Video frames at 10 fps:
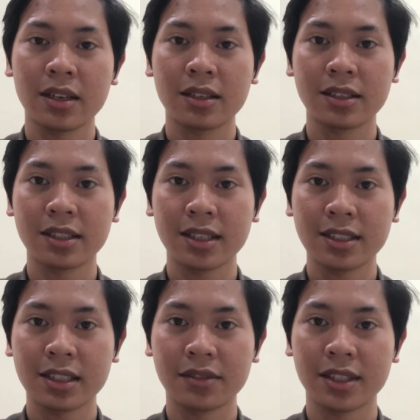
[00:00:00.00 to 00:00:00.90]
The
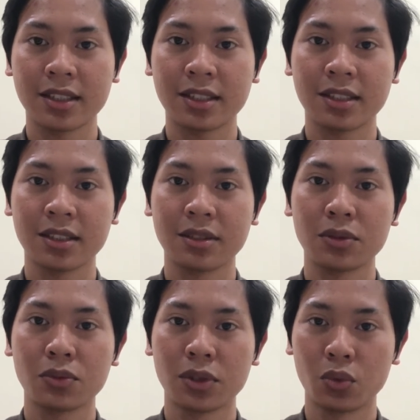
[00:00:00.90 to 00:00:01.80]
Chinese civilization
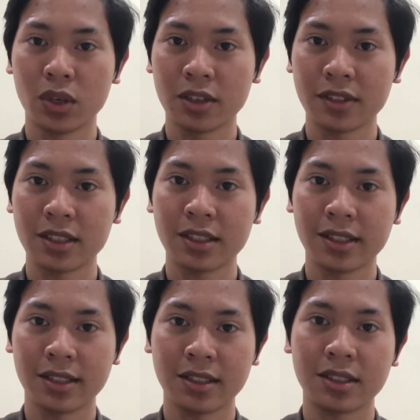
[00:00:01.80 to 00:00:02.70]
were one of the
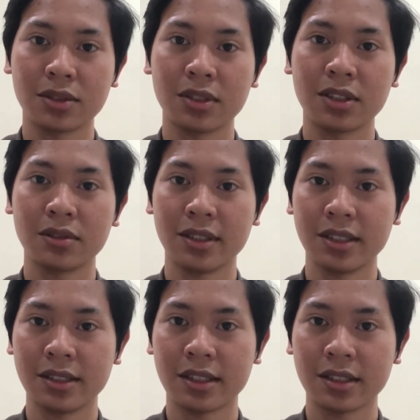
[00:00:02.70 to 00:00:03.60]
earliest to issue
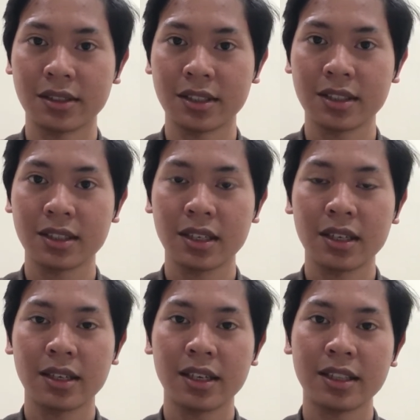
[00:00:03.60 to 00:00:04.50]
legal tenders,
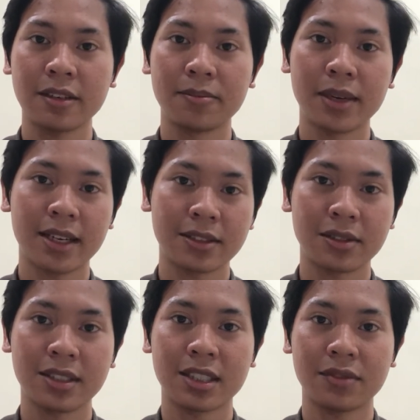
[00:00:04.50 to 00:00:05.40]
dating back to
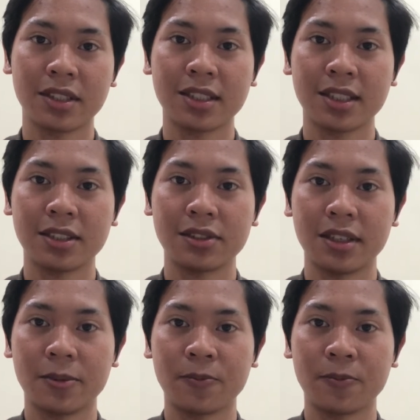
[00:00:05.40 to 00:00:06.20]
the 7th century.